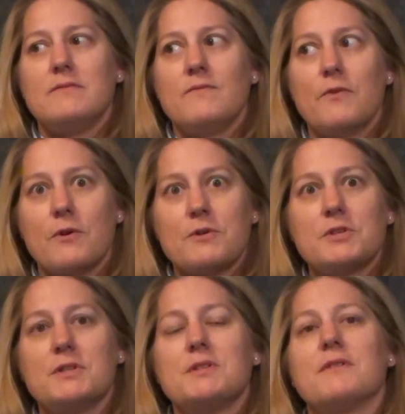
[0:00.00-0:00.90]

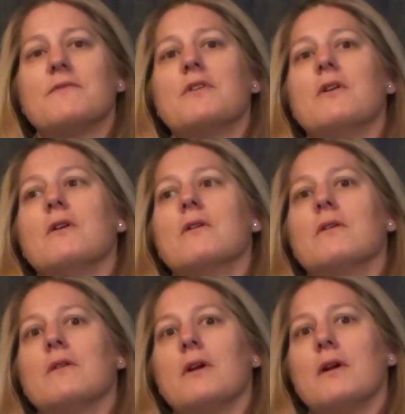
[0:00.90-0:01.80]
versions of their
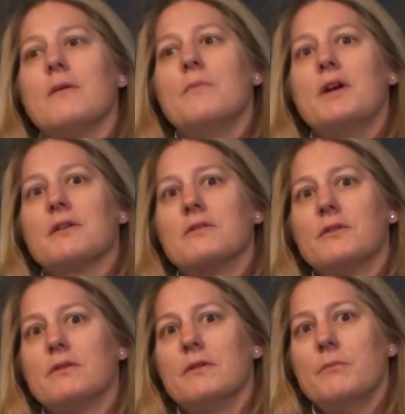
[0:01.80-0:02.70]

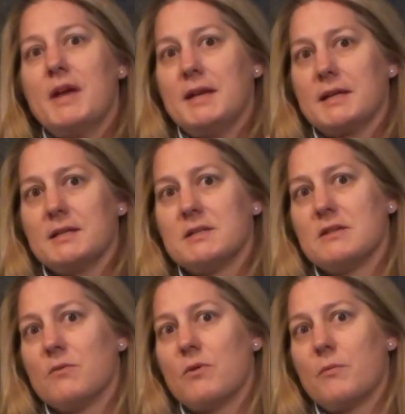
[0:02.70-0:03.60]
medical mannequins, their